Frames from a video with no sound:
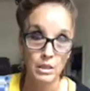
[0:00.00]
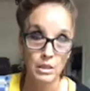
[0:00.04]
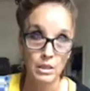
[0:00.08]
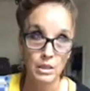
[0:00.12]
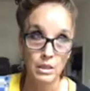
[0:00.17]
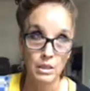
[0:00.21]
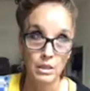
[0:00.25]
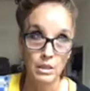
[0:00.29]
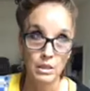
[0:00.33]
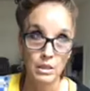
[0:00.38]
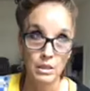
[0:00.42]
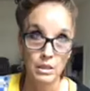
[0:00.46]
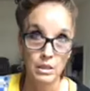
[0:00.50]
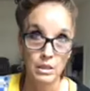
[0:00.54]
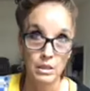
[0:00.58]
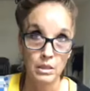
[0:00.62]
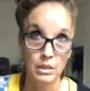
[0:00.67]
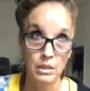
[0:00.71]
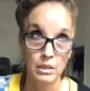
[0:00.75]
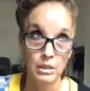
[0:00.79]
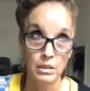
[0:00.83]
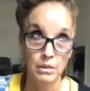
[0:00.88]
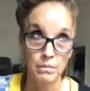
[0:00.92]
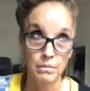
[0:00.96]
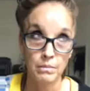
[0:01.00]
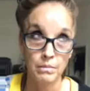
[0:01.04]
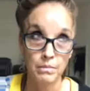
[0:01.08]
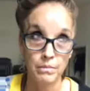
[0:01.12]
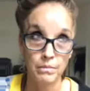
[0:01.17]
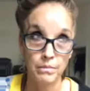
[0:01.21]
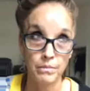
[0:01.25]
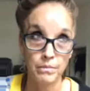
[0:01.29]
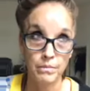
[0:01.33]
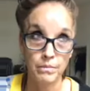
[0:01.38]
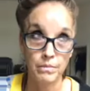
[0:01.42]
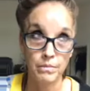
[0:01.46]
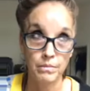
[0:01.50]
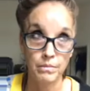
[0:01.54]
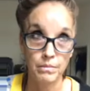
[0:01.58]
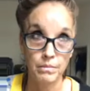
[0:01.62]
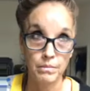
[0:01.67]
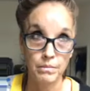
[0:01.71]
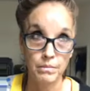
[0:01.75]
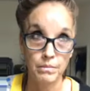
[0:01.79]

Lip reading: [no speech]